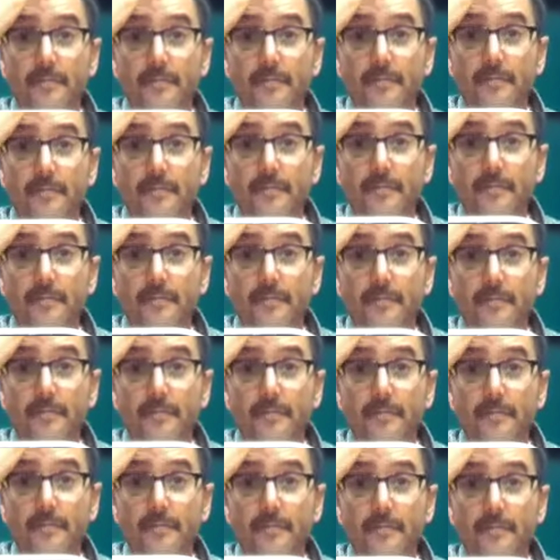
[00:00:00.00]

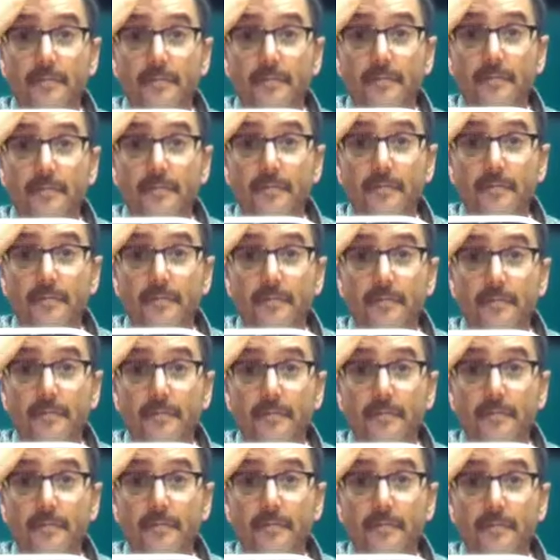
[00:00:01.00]

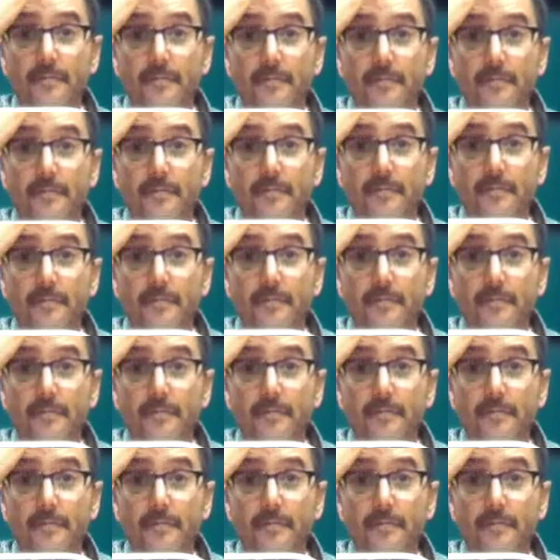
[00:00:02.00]

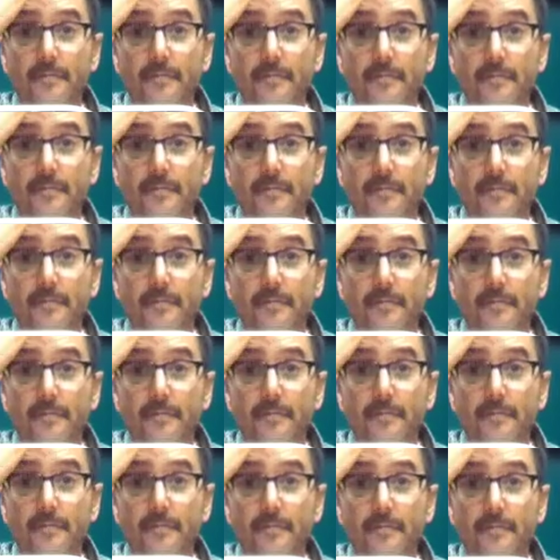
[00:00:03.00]

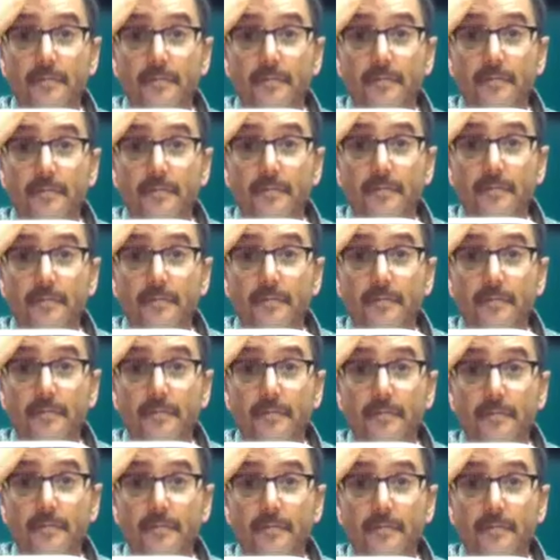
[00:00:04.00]
Nothing is said.